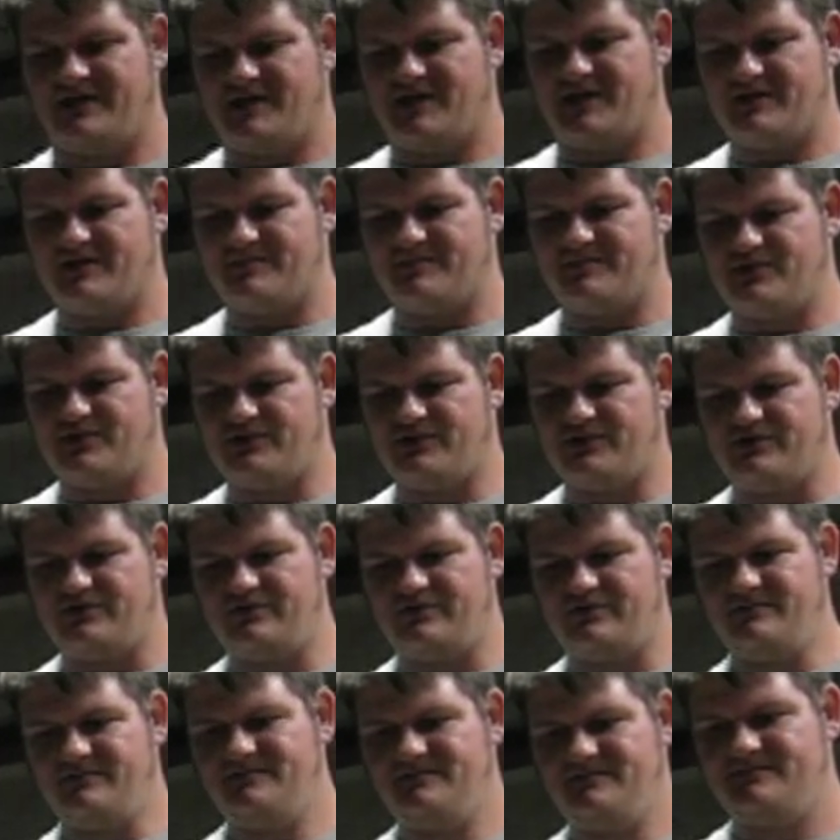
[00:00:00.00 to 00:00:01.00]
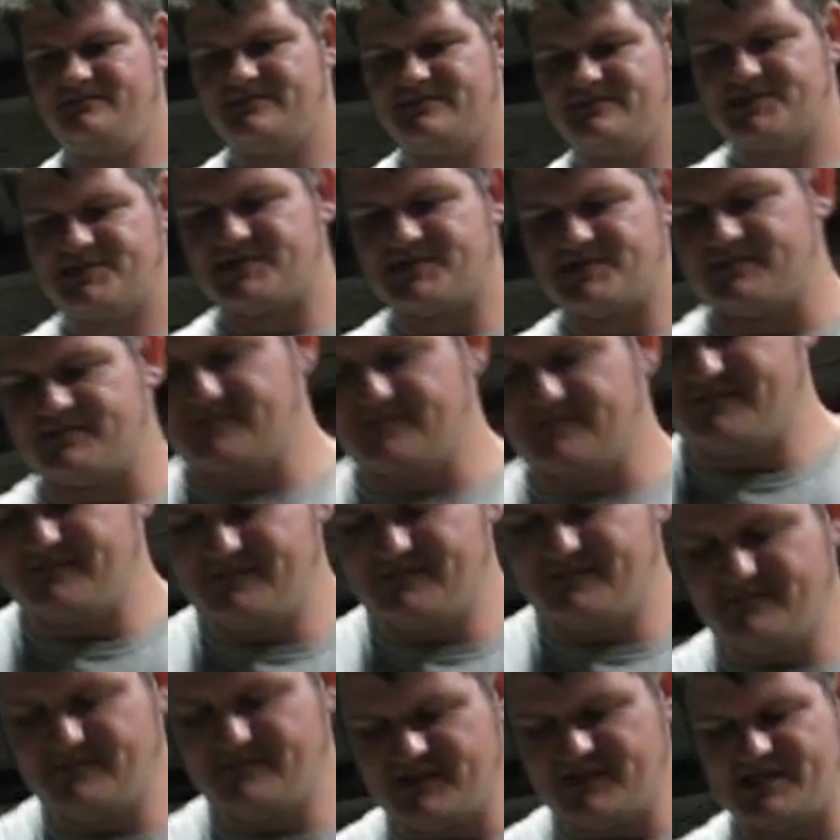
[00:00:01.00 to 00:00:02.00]
You got to pull some
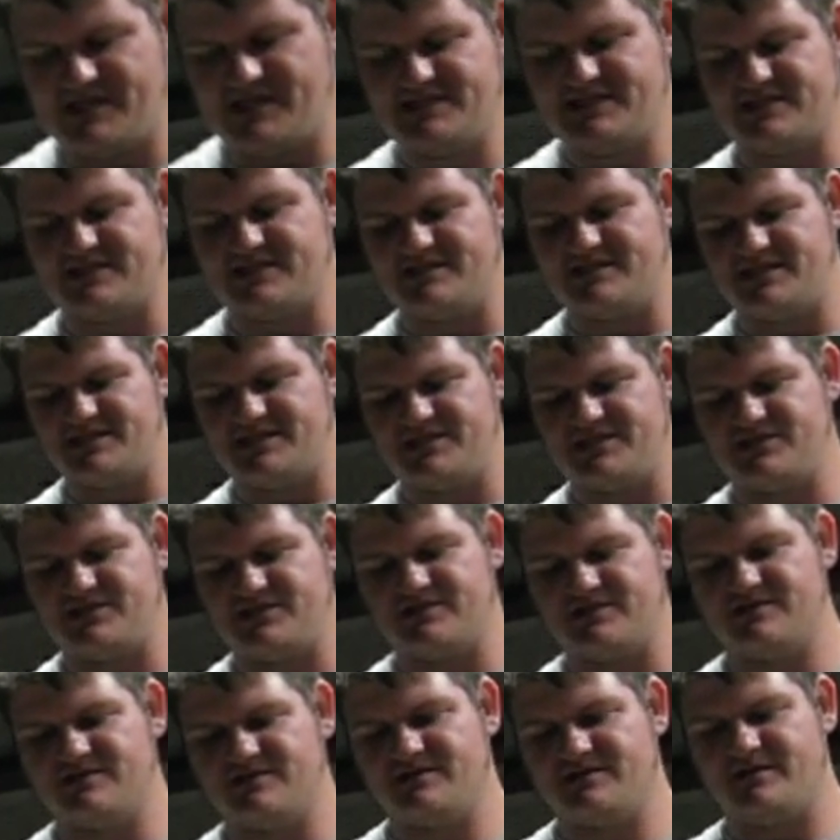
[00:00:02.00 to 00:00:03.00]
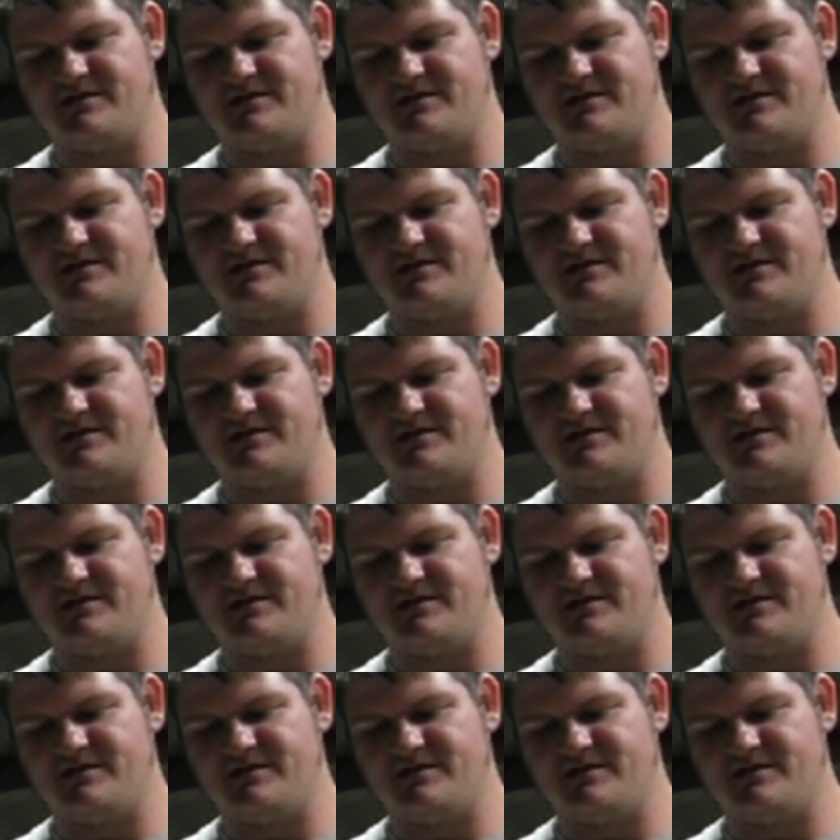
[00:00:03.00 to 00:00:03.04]
decent tension